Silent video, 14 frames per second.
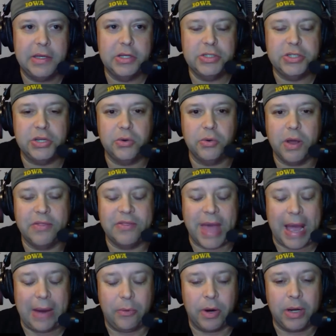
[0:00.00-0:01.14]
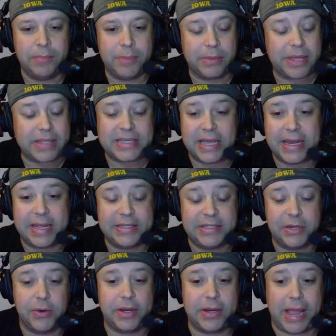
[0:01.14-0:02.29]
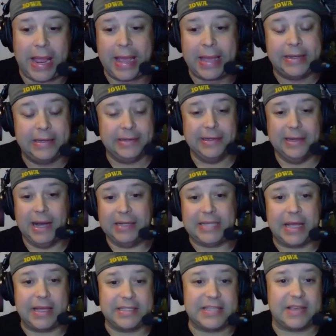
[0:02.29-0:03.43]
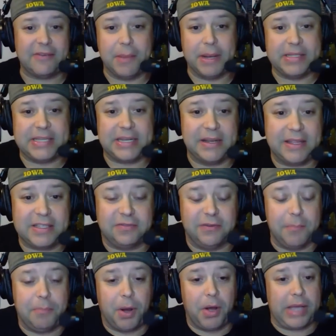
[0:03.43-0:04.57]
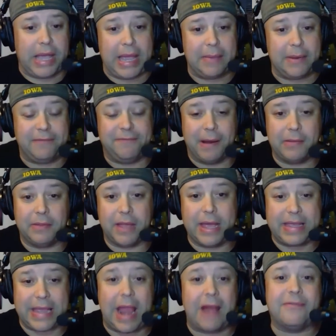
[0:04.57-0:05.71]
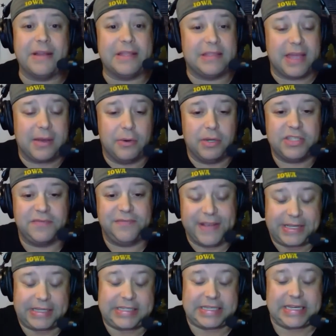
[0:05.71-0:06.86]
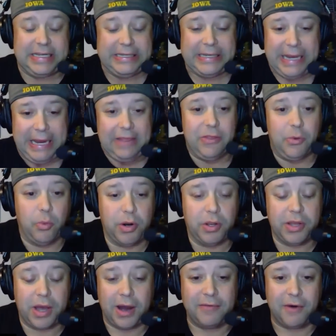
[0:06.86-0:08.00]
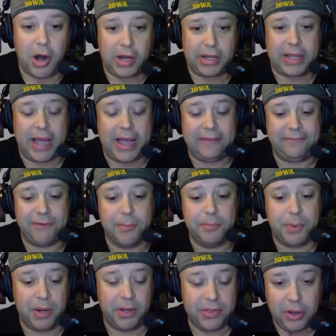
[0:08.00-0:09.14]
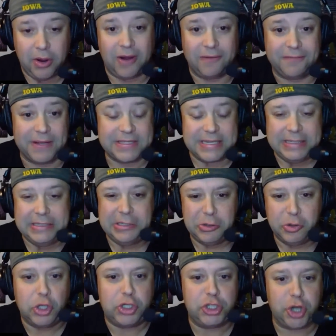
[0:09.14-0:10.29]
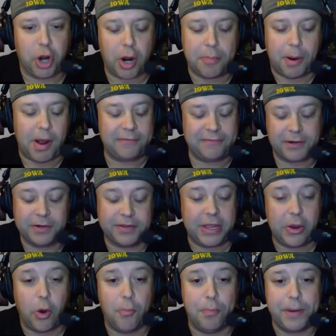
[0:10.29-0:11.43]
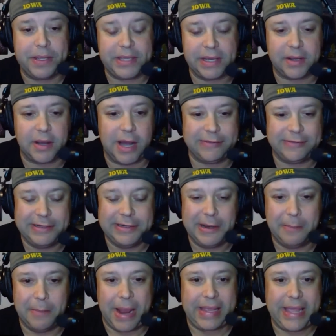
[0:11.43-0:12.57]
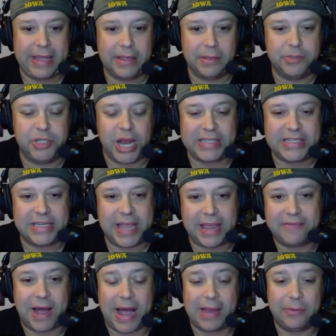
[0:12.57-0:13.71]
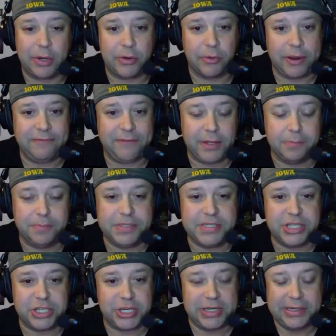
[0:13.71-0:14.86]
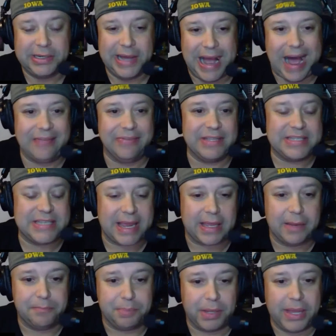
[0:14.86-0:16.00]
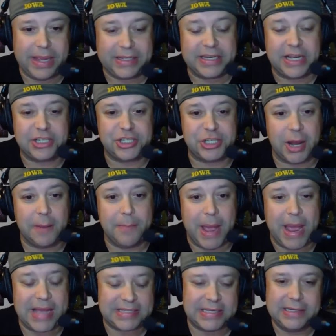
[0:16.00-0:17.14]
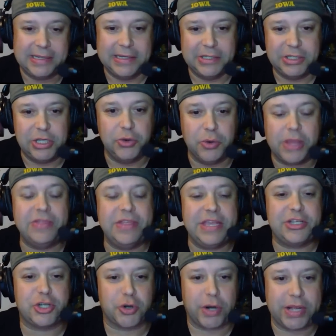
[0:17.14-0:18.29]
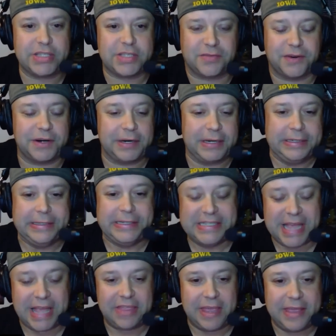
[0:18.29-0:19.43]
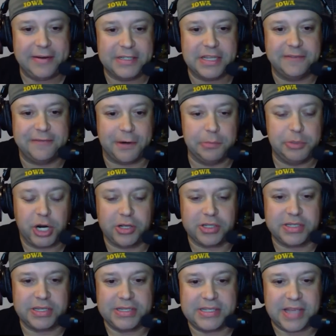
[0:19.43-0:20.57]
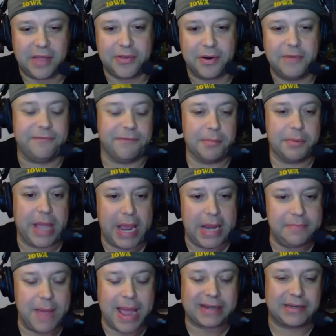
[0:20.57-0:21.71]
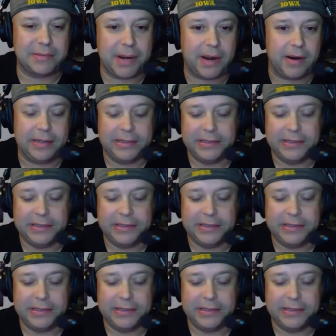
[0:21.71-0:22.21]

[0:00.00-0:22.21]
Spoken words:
to that one. But let's get into it. And I'll tell you, 7 minutes into this football game, it felt like everything was fixed in the world of Hawkeye football. The offense looked sharp after the opening kickoff by Caleb Johnson, gave Iowa great field position. On the second play, a touchdown pass to the transfer Seth Anderson from Charleston Southern, from Cade McNamara,